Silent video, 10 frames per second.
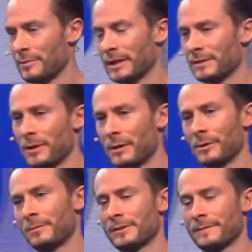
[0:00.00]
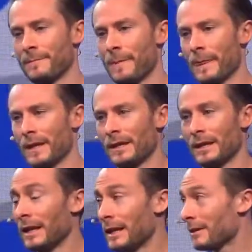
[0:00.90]
biggest problems.
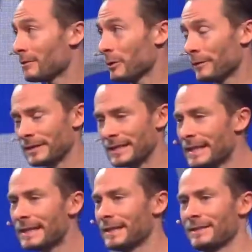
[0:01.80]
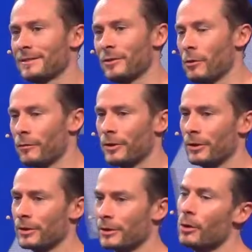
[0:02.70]
We've seen this
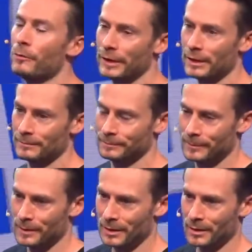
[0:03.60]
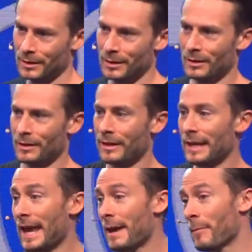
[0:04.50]
over COVID.
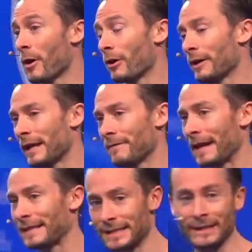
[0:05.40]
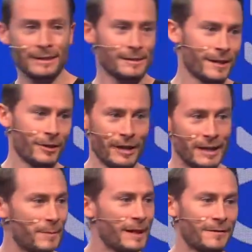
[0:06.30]
The mRNA vaccines that are
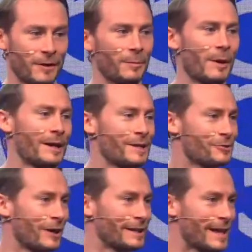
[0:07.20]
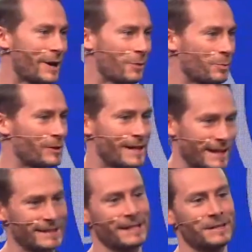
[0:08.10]
in many of our bodies right now,
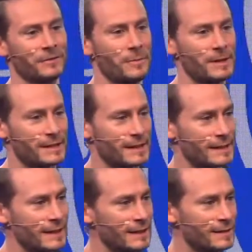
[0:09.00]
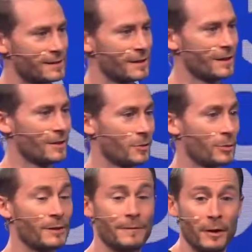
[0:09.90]
protecting us from this disease,
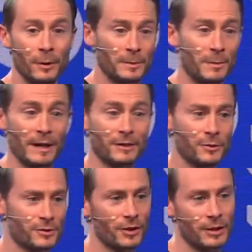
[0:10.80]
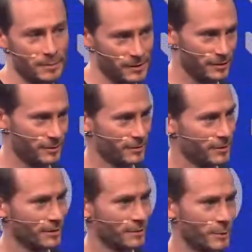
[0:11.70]
were developed by 2 startups,
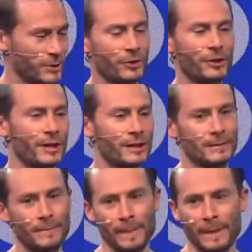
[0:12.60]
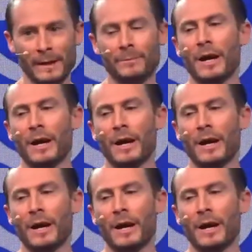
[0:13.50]
Moderna and